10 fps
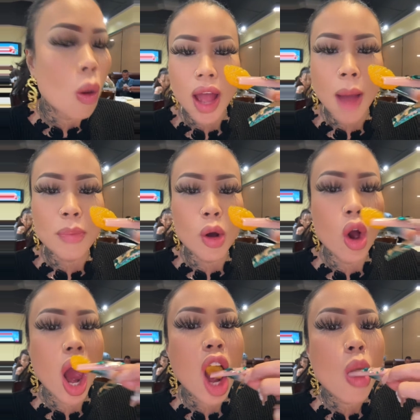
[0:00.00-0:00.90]
He's a
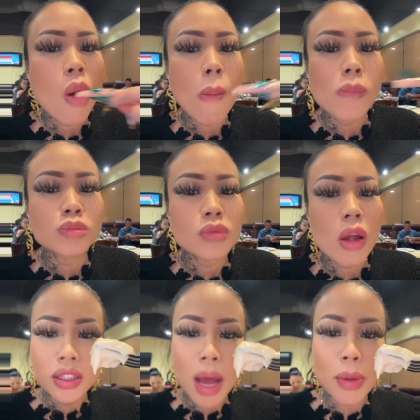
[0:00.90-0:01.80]
sushi girl. This
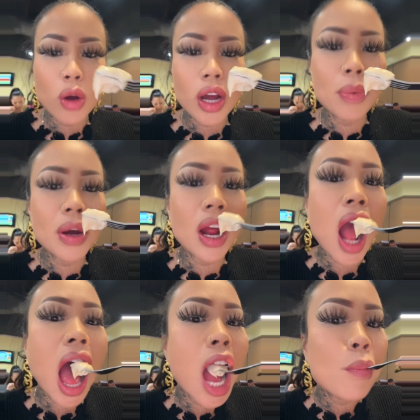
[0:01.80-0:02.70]
motherfucker bao bun
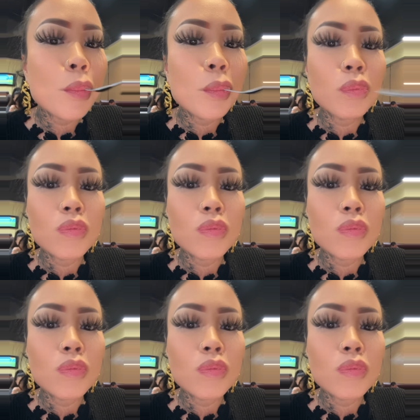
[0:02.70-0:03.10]
guy. He ate